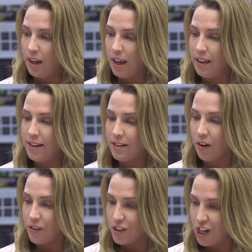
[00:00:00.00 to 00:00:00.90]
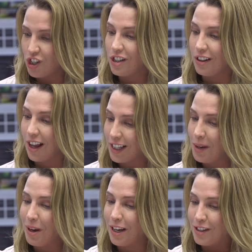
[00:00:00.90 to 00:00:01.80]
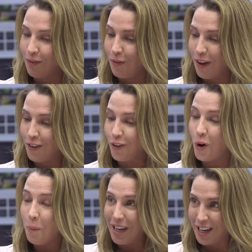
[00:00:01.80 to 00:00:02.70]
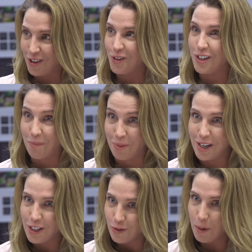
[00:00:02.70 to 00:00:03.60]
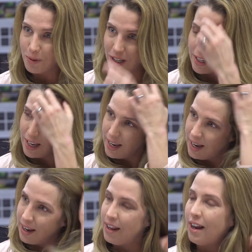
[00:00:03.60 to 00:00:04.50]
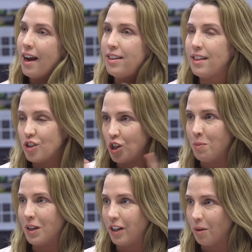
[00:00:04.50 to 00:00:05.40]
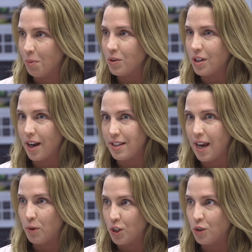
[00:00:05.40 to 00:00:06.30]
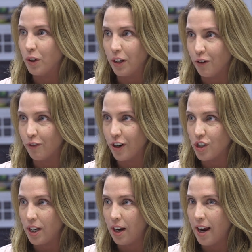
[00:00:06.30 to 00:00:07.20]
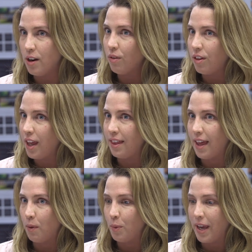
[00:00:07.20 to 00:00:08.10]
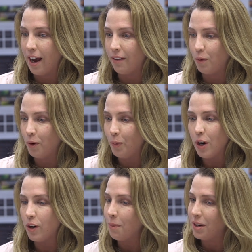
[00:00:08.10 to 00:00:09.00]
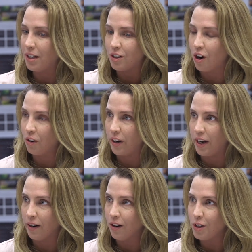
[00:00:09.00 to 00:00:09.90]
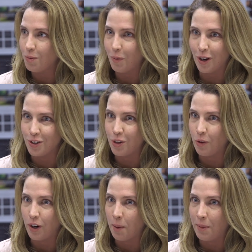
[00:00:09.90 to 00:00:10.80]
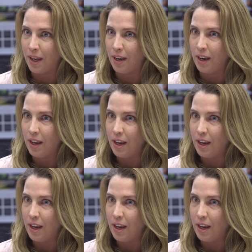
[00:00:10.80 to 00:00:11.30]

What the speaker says: in these conversations, luckily, because of so many industries have been disrupted, I think there's a humility on both sides now, which is really refreshing. I don't think that we don't come in as conquering heroes, but we also don't come in